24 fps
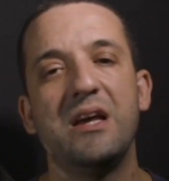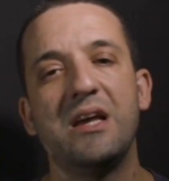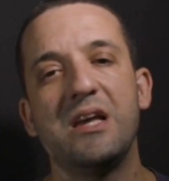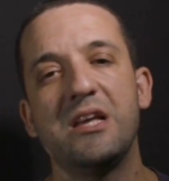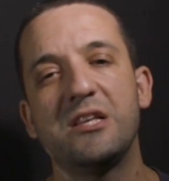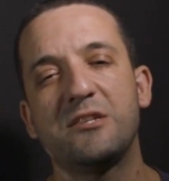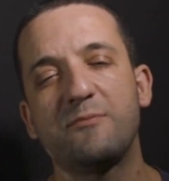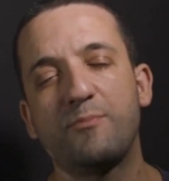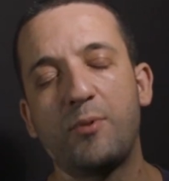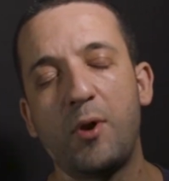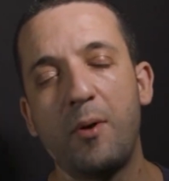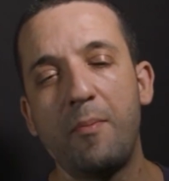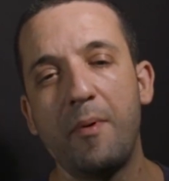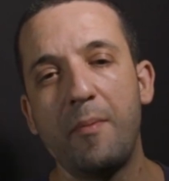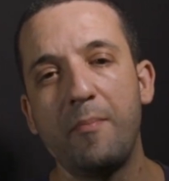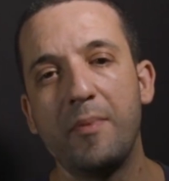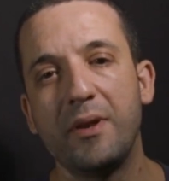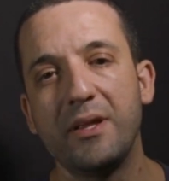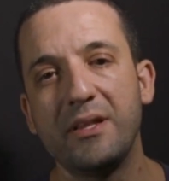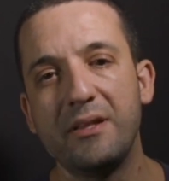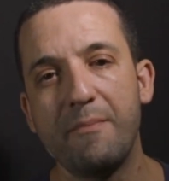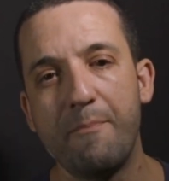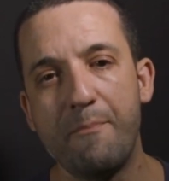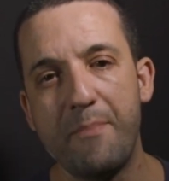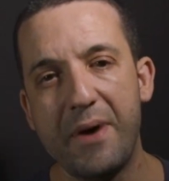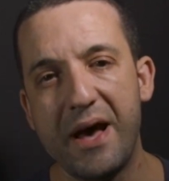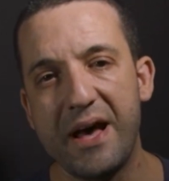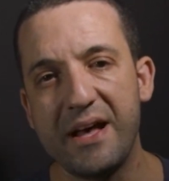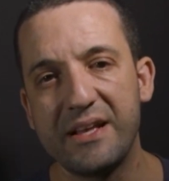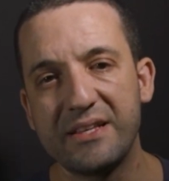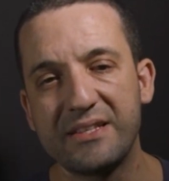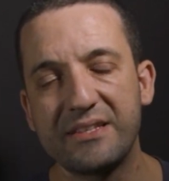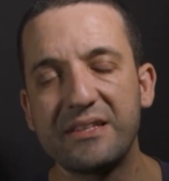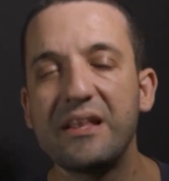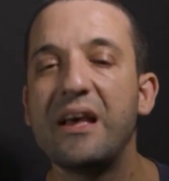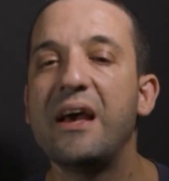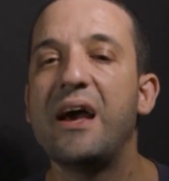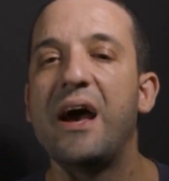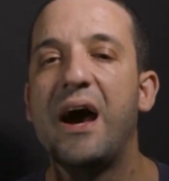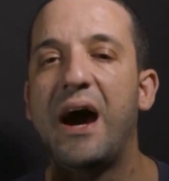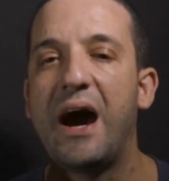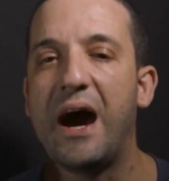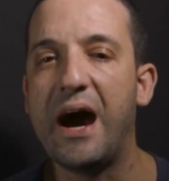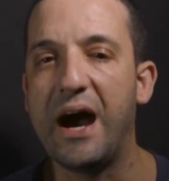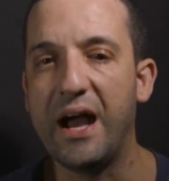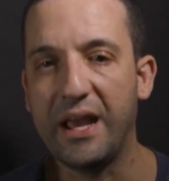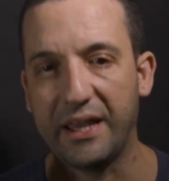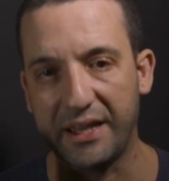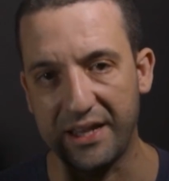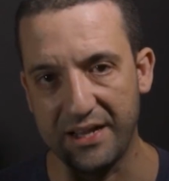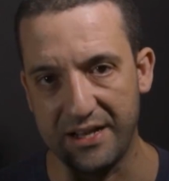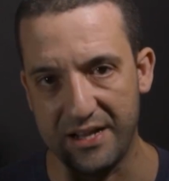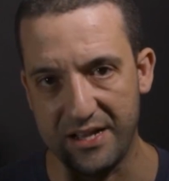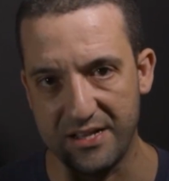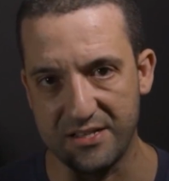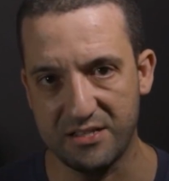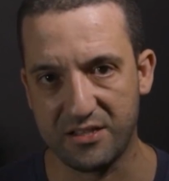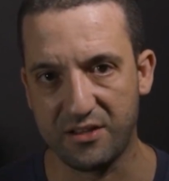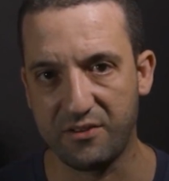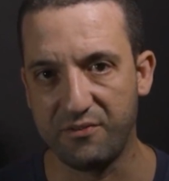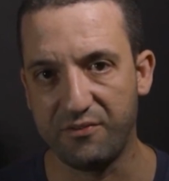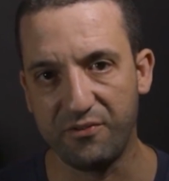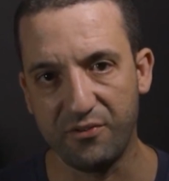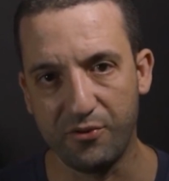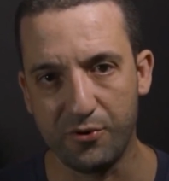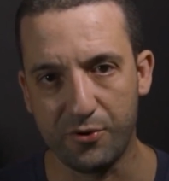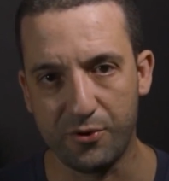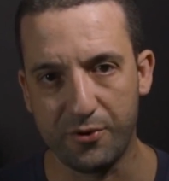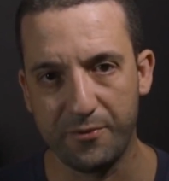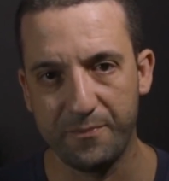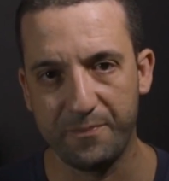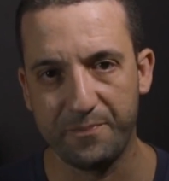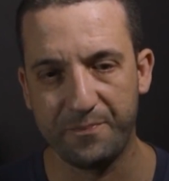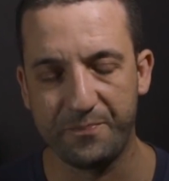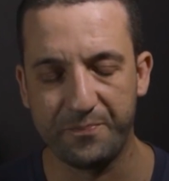is probably the best I can ask for.